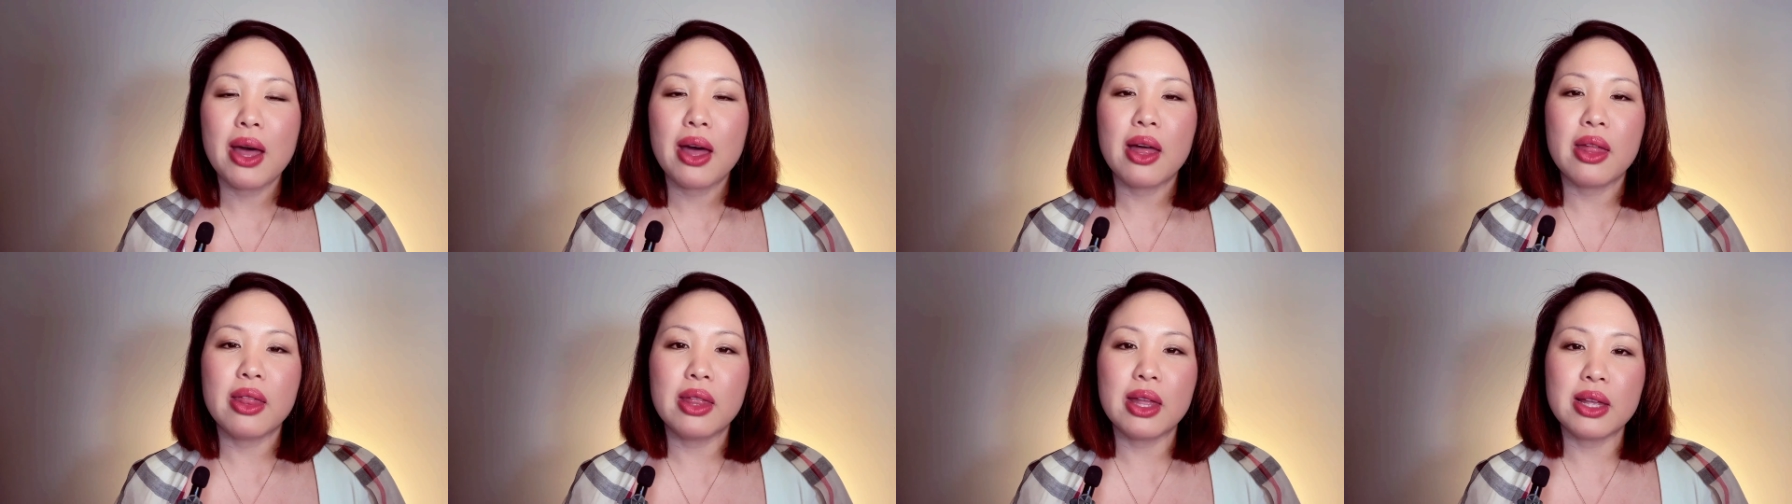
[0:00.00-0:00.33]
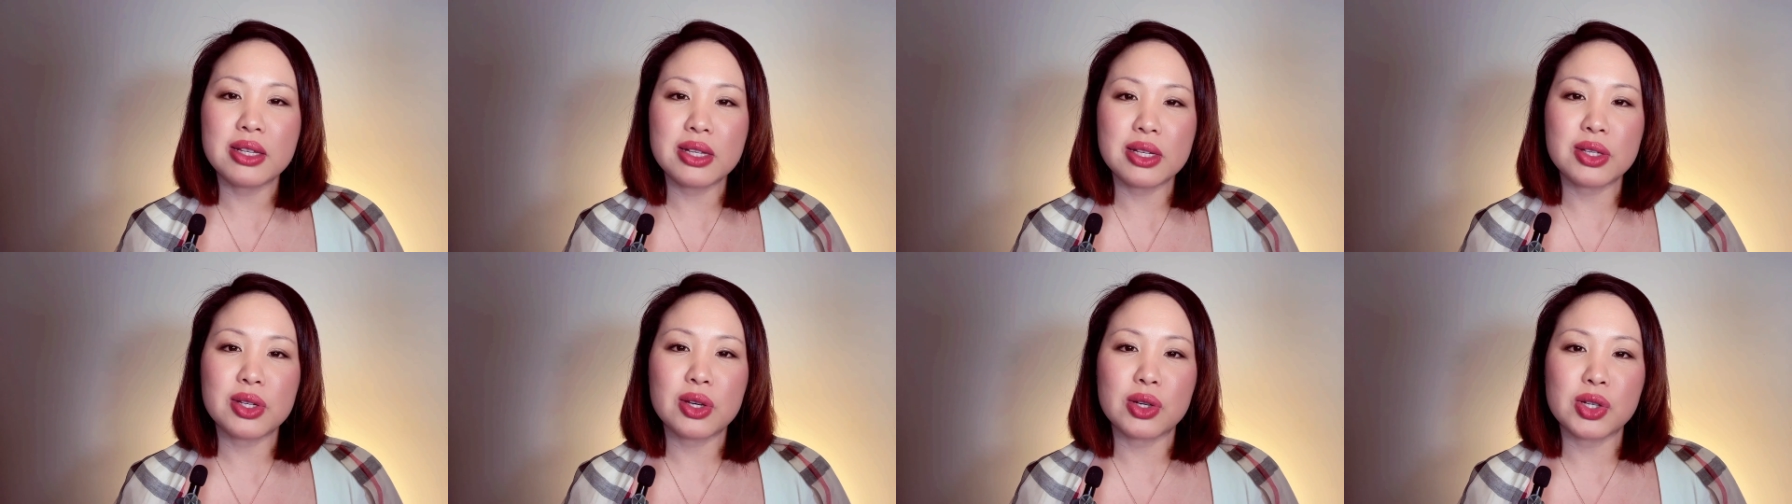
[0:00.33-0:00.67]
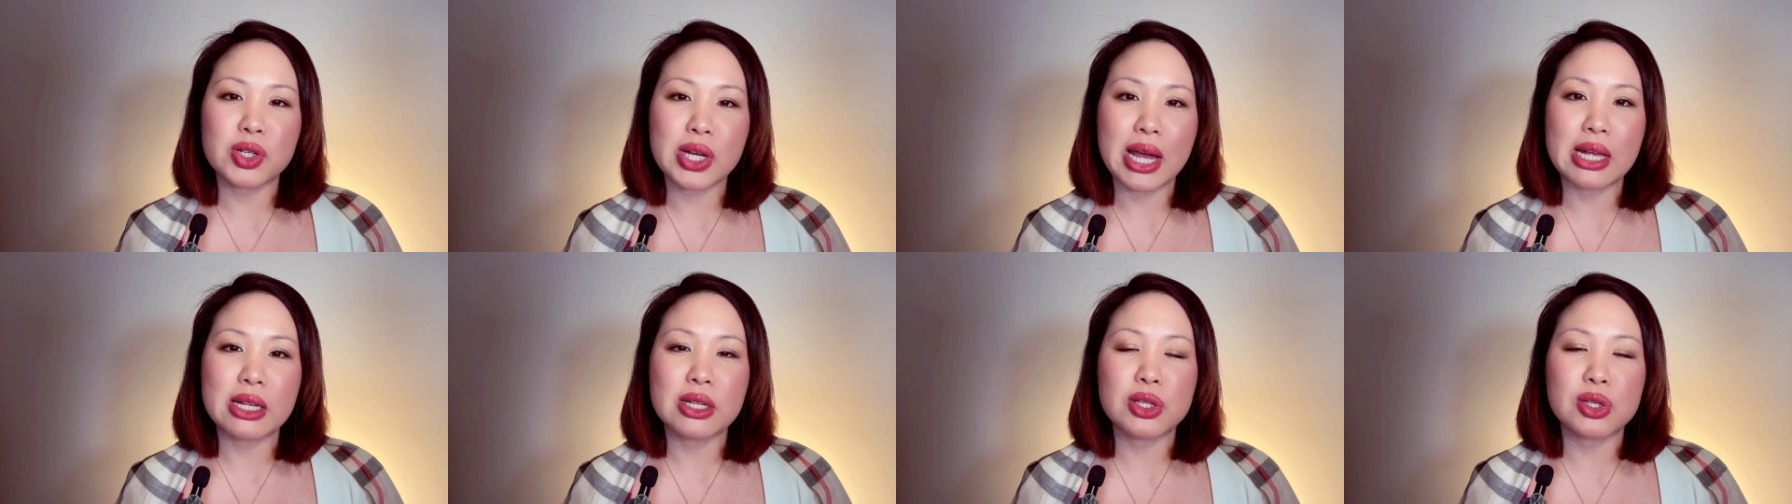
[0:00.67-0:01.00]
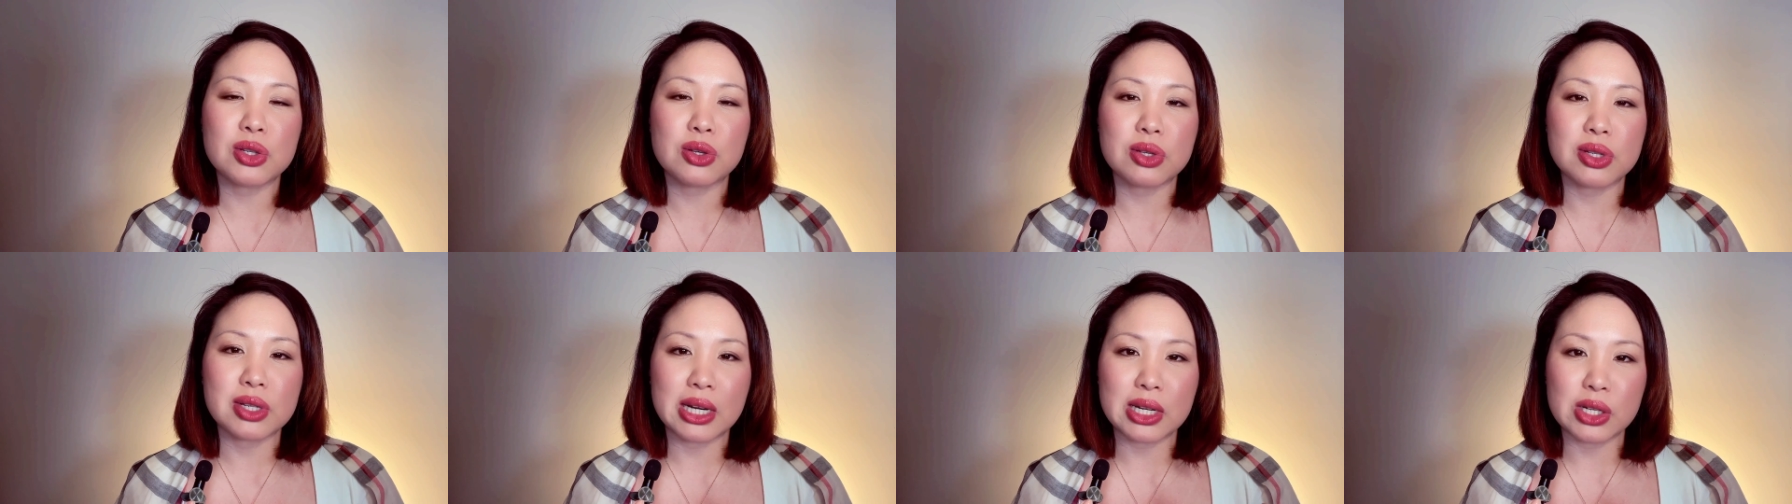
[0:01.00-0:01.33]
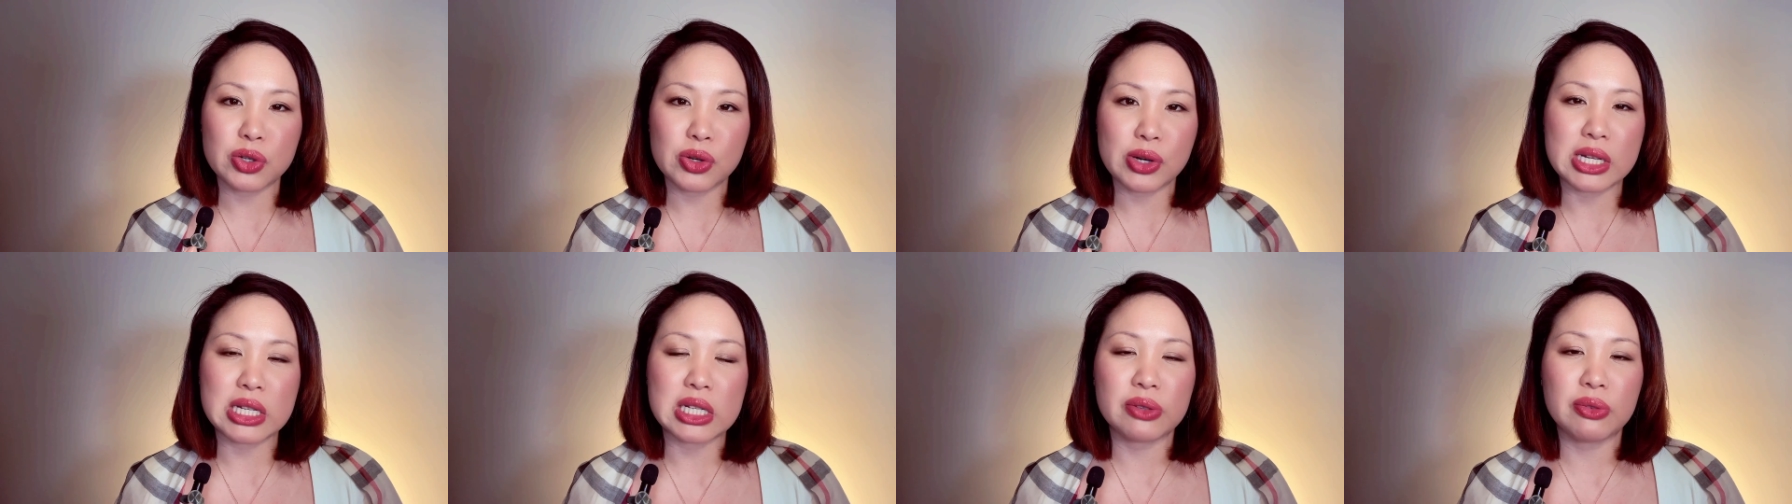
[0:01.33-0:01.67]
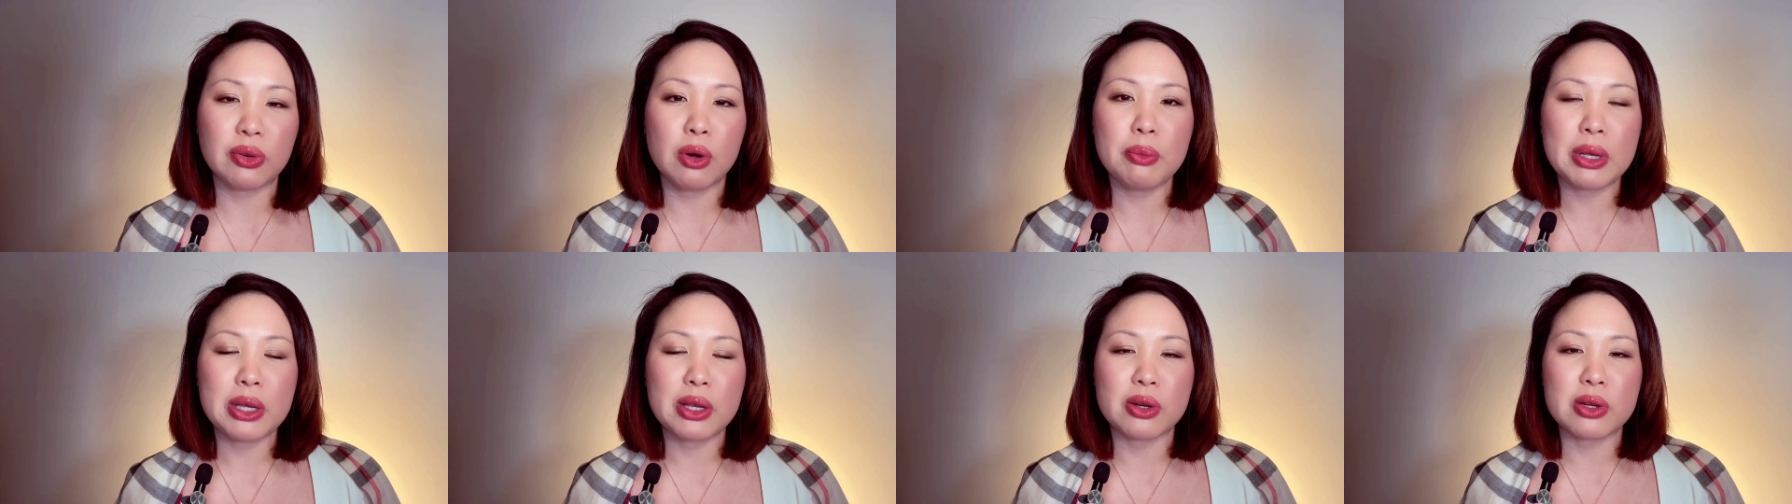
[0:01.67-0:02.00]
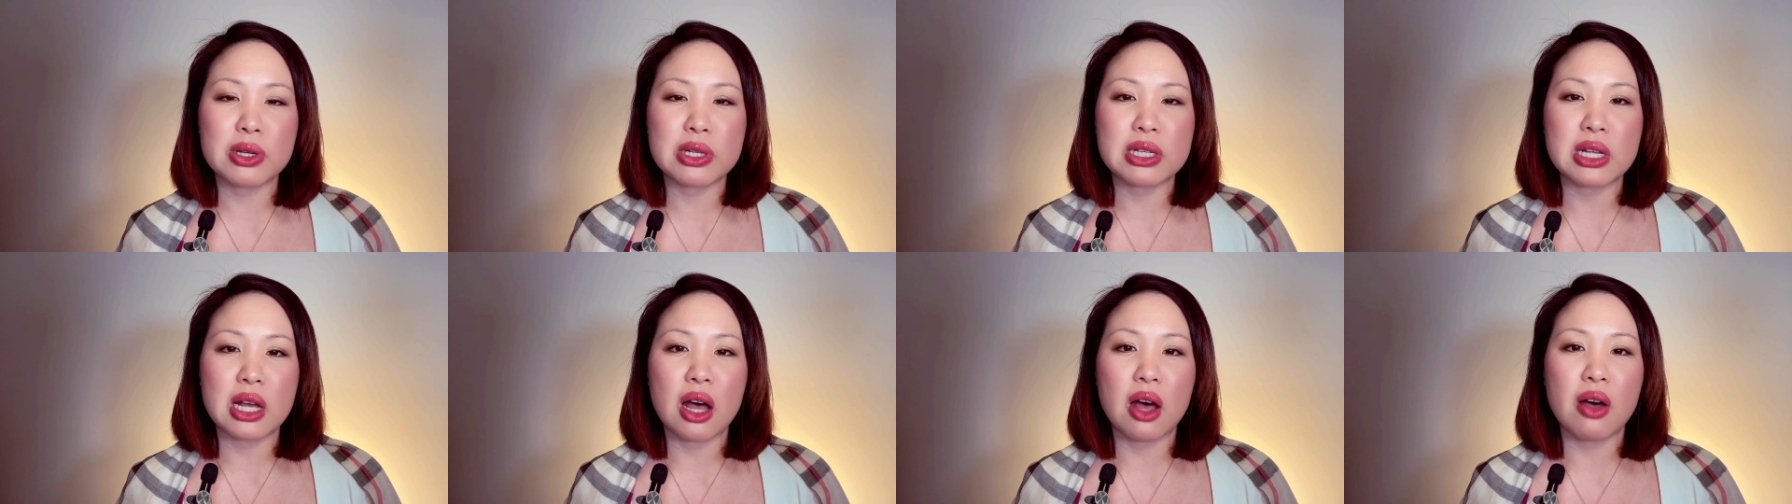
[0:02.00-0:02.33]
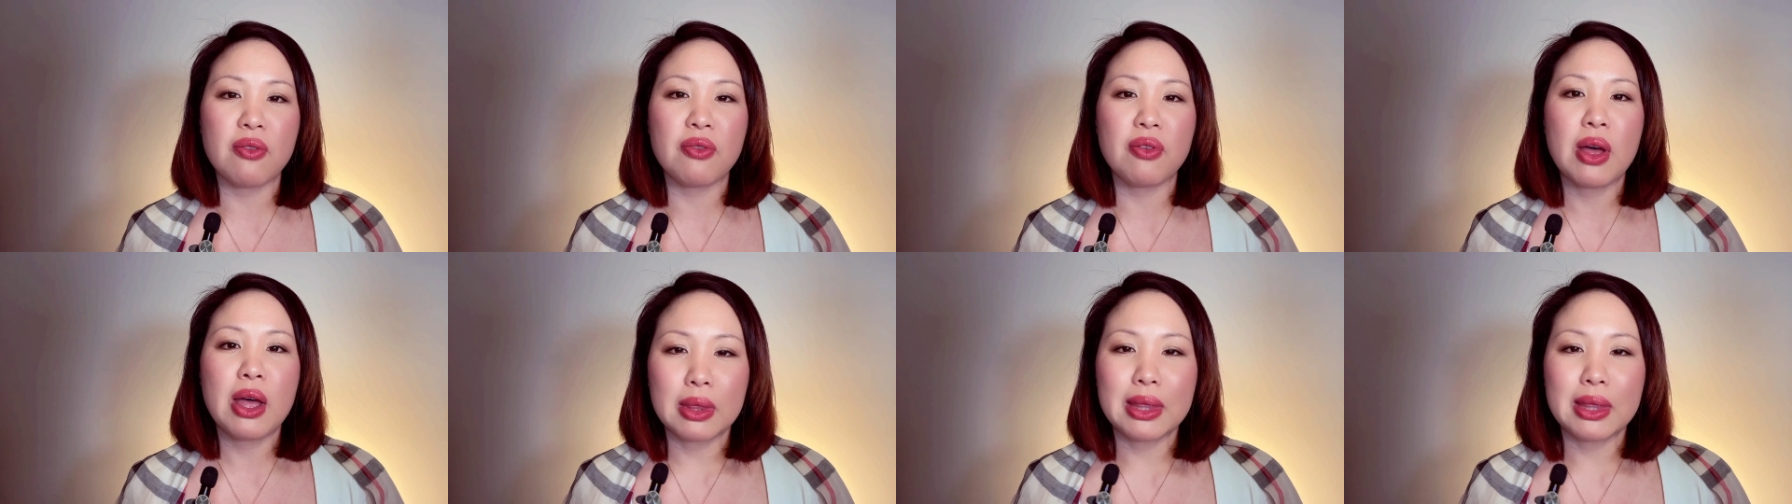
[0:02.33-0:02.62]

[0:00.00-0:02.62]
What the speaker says: this is your chance to start transforming yourself.